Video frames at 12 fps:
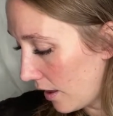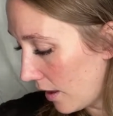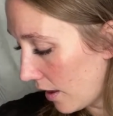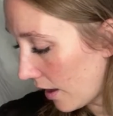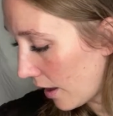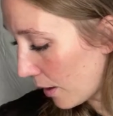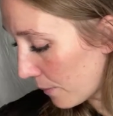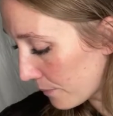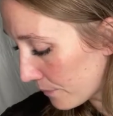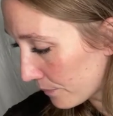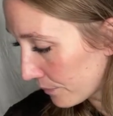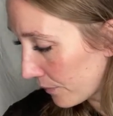
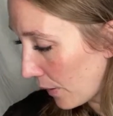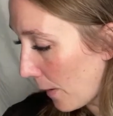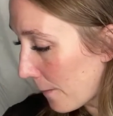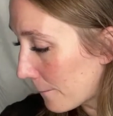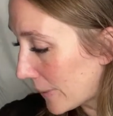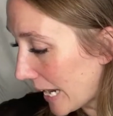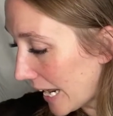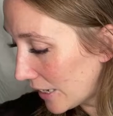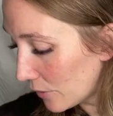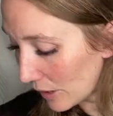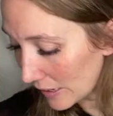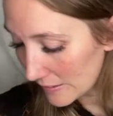But
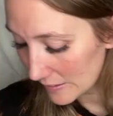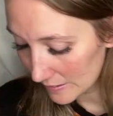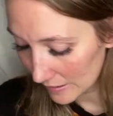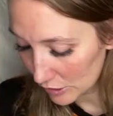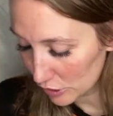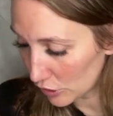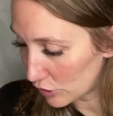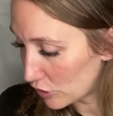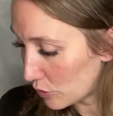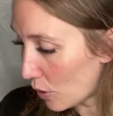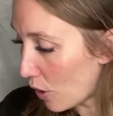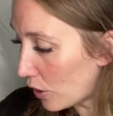anyway, since I showed
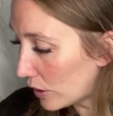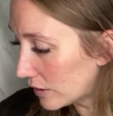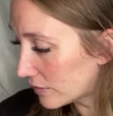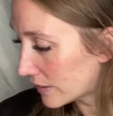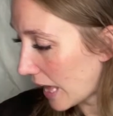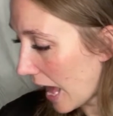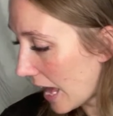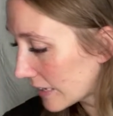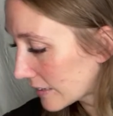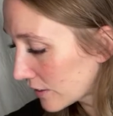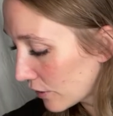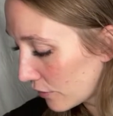you all of that
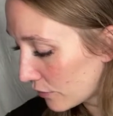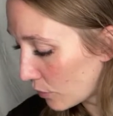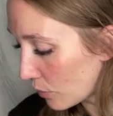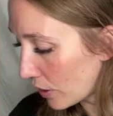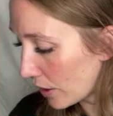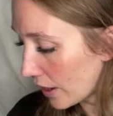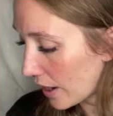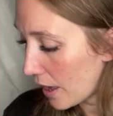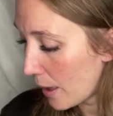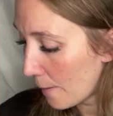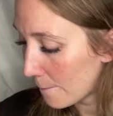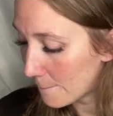for
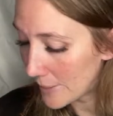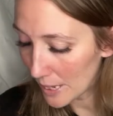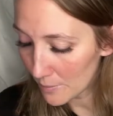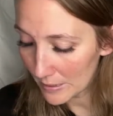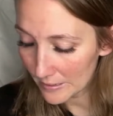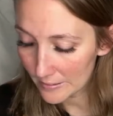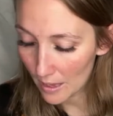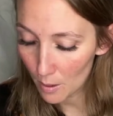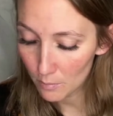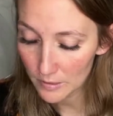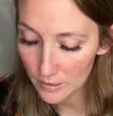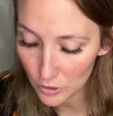babies
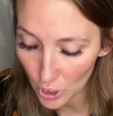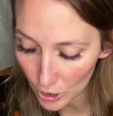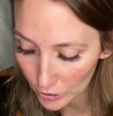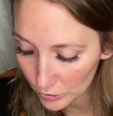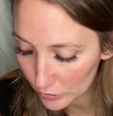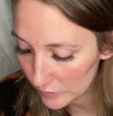up to toddler